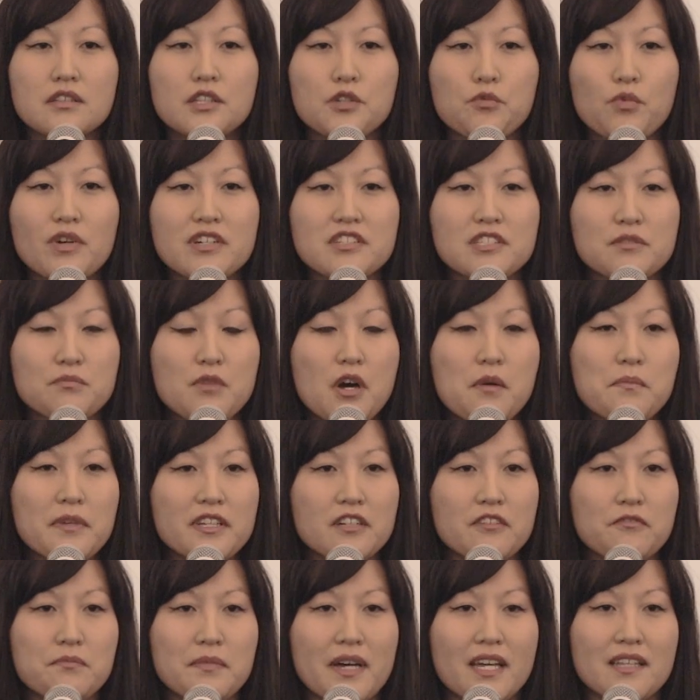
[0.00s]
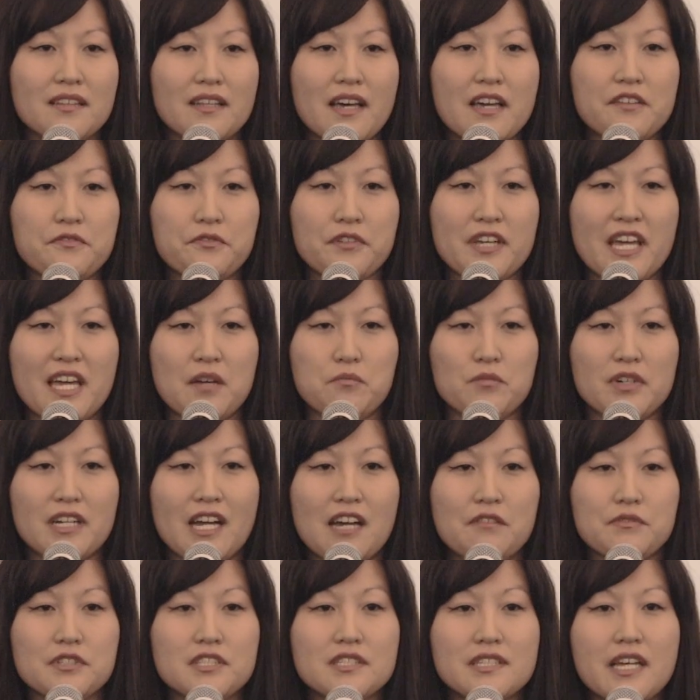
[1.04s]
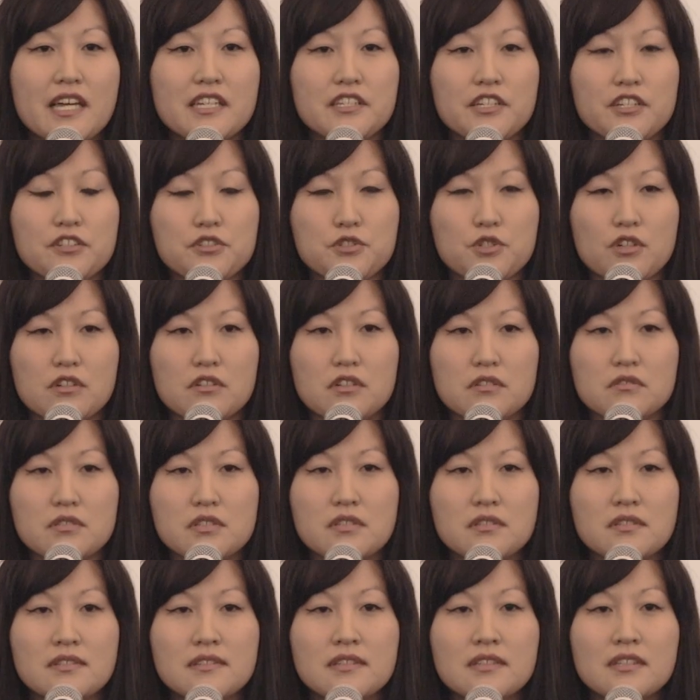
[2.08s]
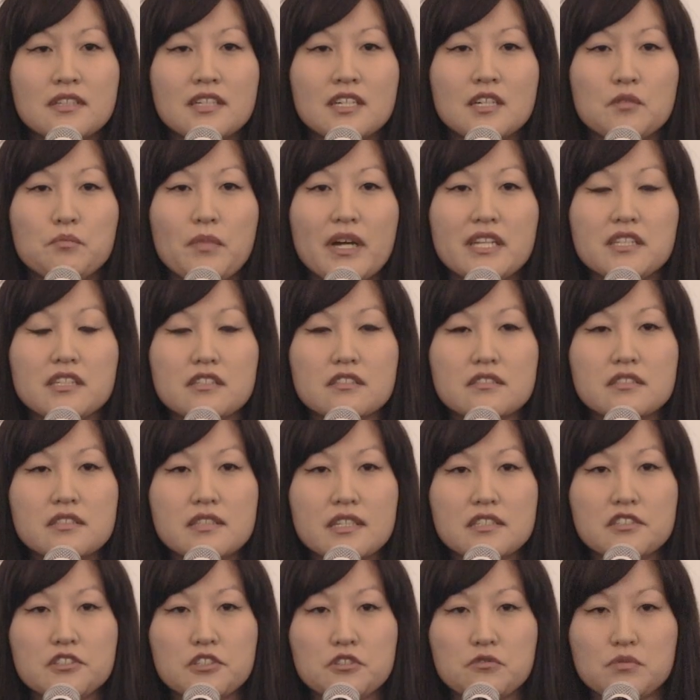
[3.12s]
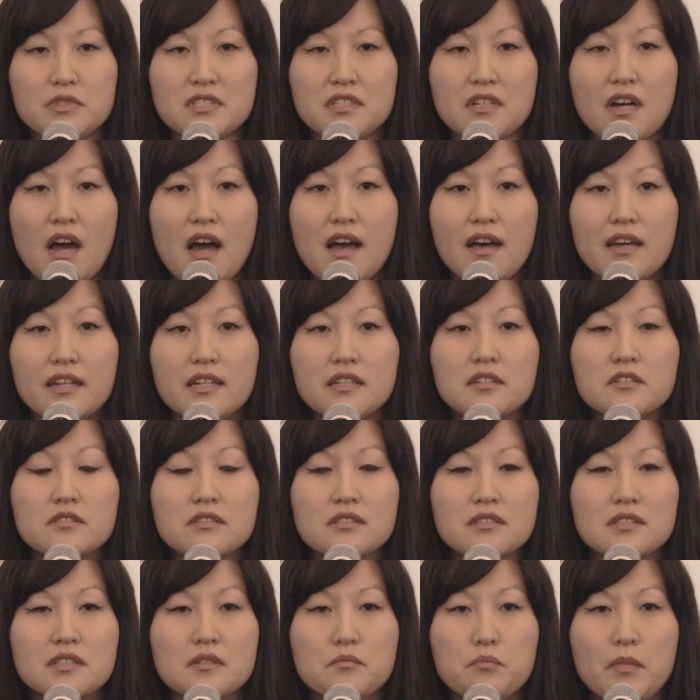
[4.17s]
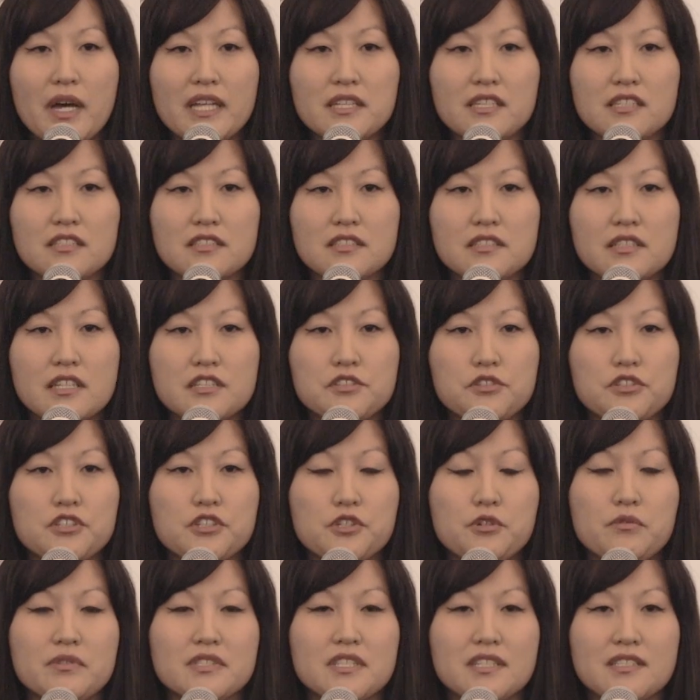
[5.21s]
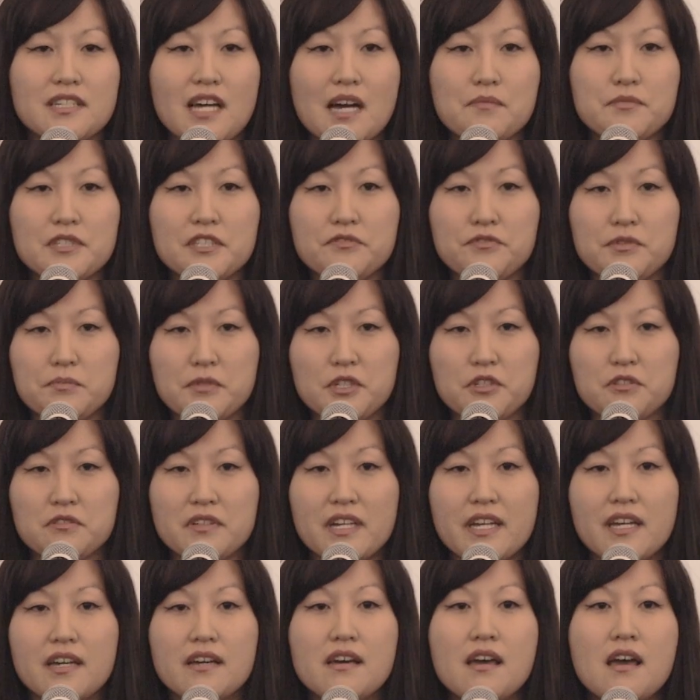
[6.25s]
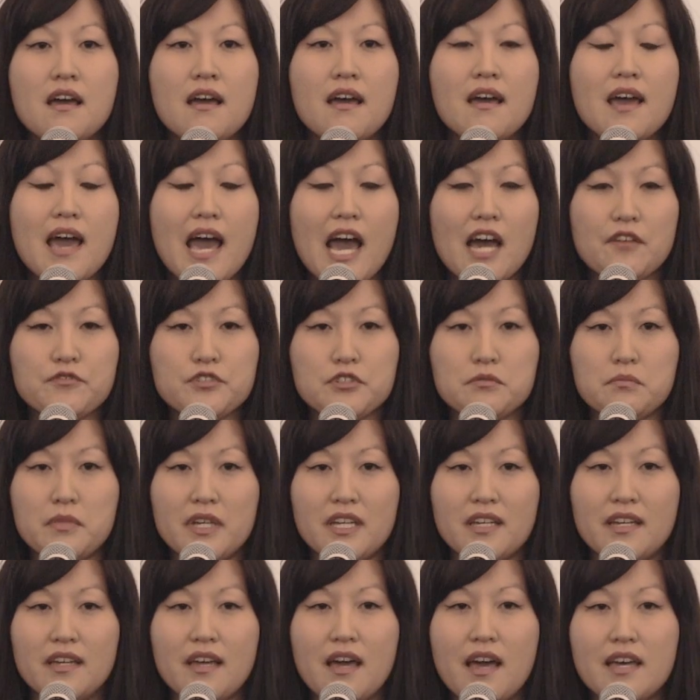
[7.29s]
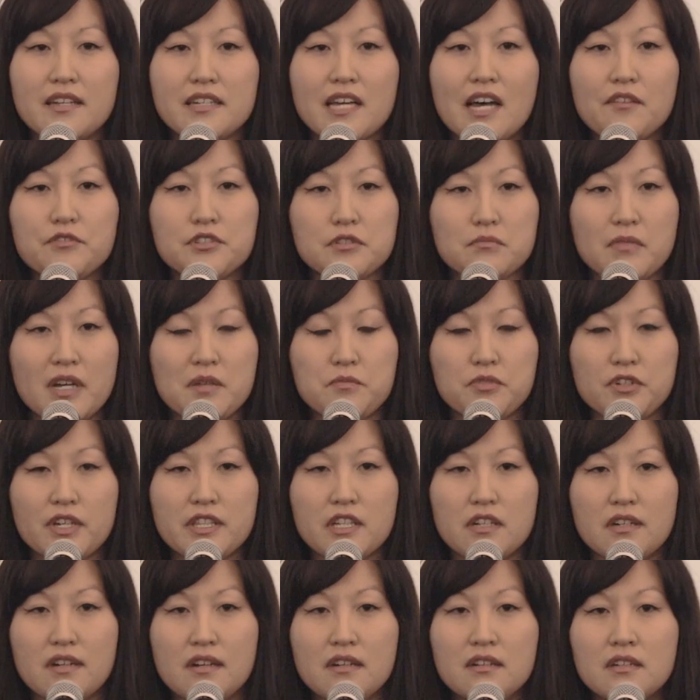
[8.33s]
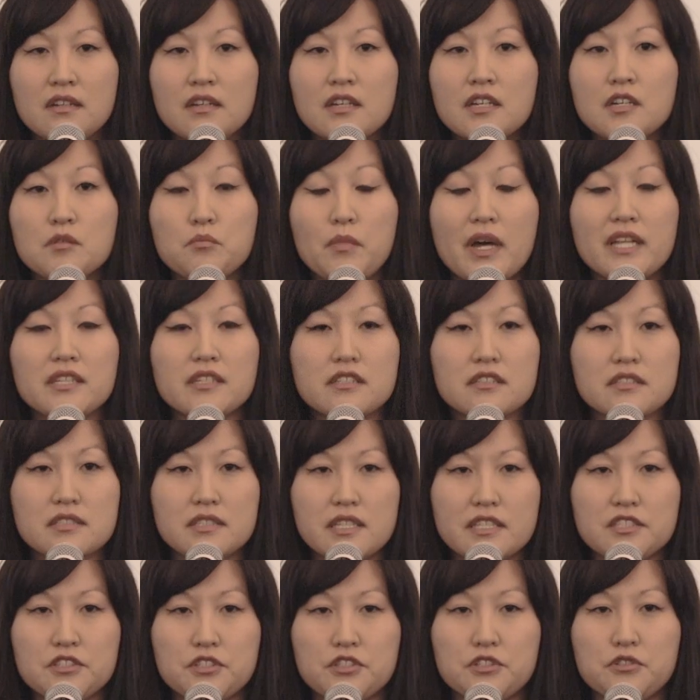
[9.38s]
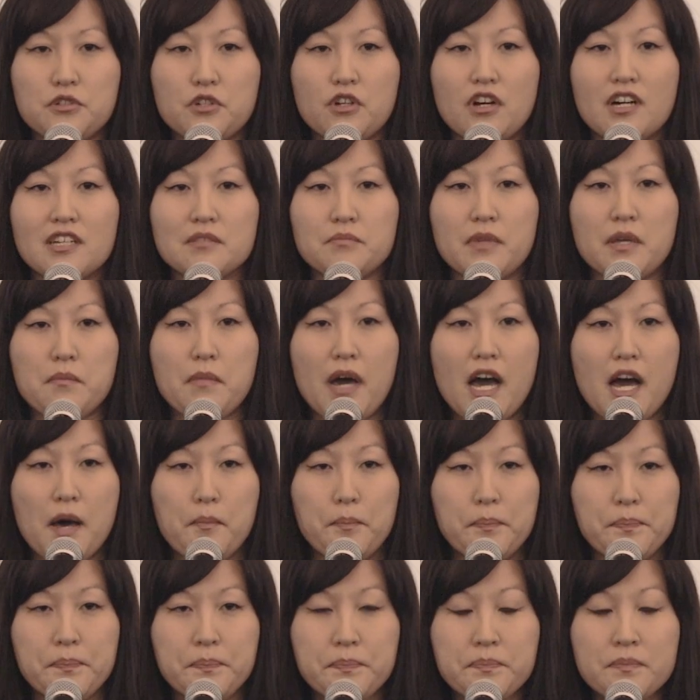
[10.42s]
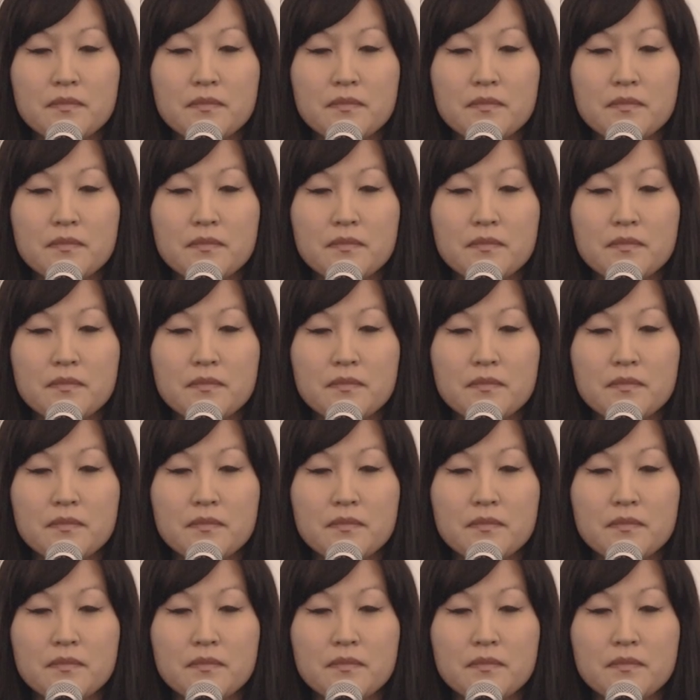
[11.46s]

The worst moment of my life came when I was 10 years old. My little sister was gone. My little sister who was adopted from Korea after me and after my brother. My little sister who called me mom.